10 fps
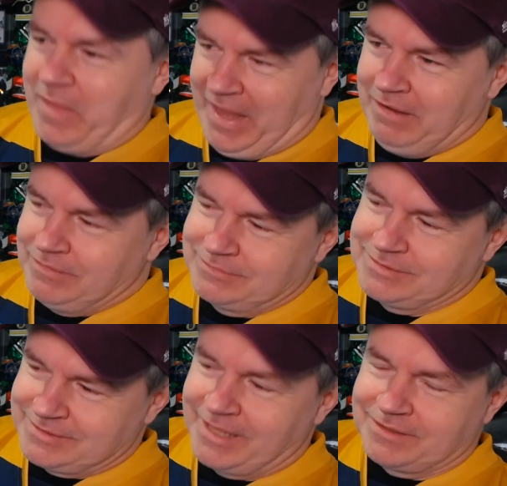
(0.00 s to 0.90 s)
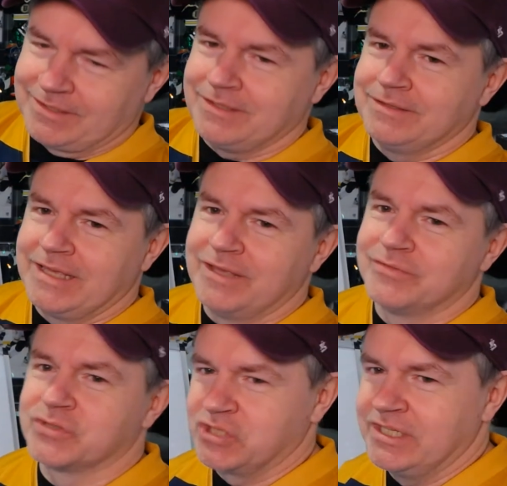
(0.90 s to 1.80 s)
I'll just let the
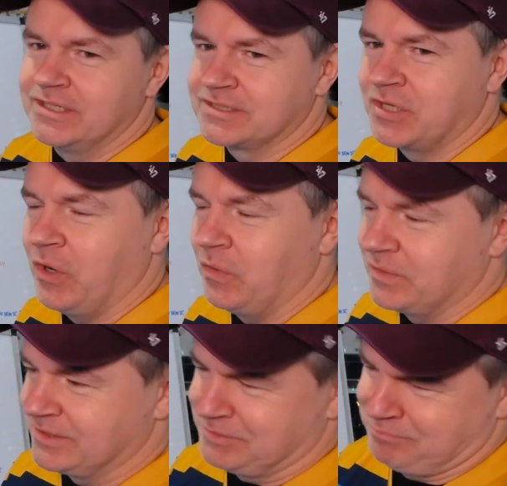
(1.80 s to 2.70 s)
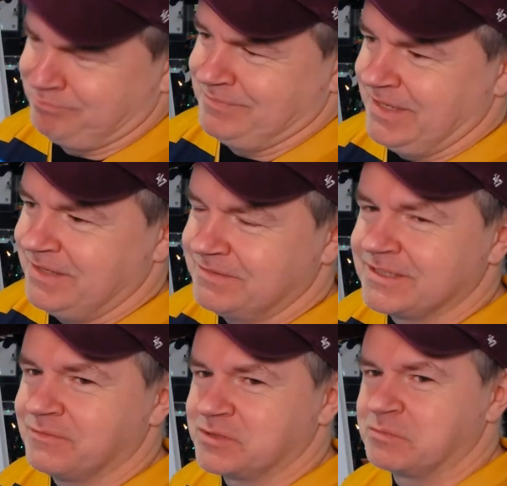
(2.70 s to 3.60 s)
evil genius go because he doesn't
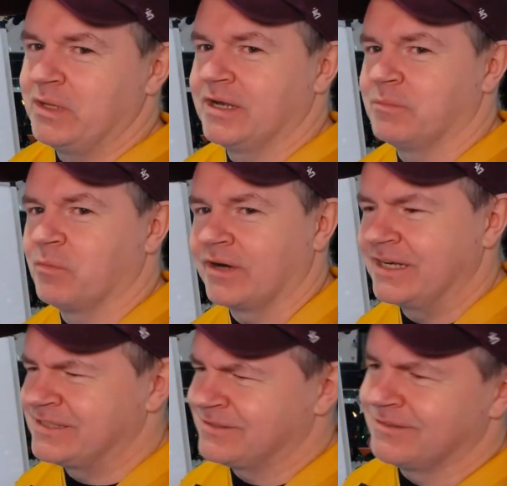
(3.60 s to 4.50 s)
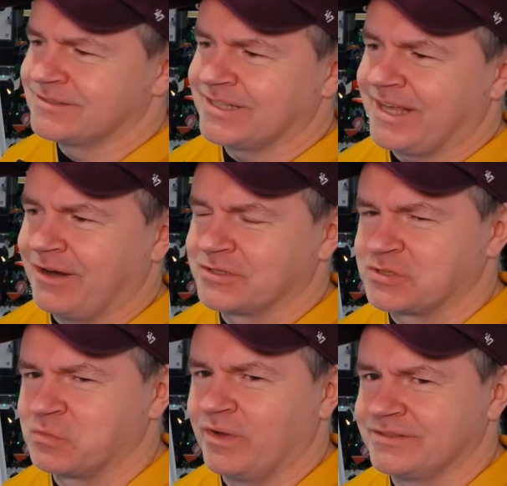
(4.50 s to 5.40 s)
have his speed anymore. And he still looks like
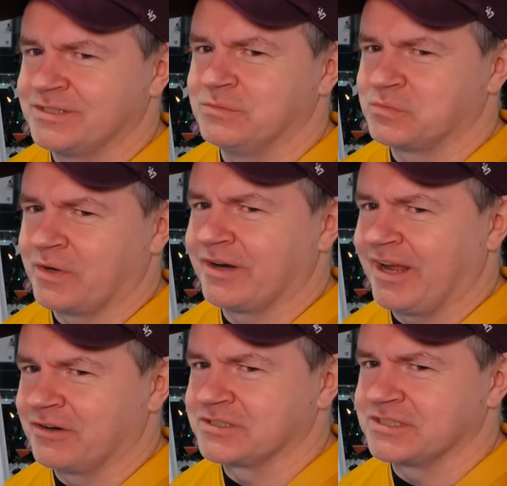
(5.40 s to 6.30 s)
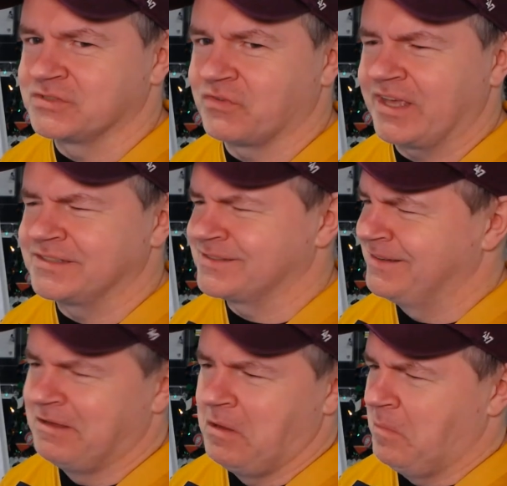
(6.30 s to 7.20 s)
Harrison Wells and he's wearing Harrison's face.
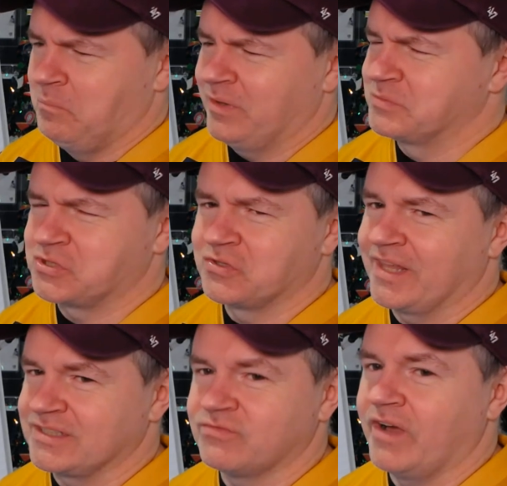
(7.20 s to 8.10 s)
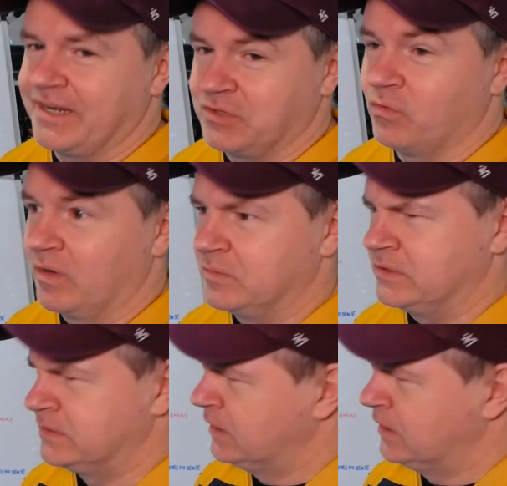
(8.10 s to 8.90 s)
But I'm sure that's fine and normal.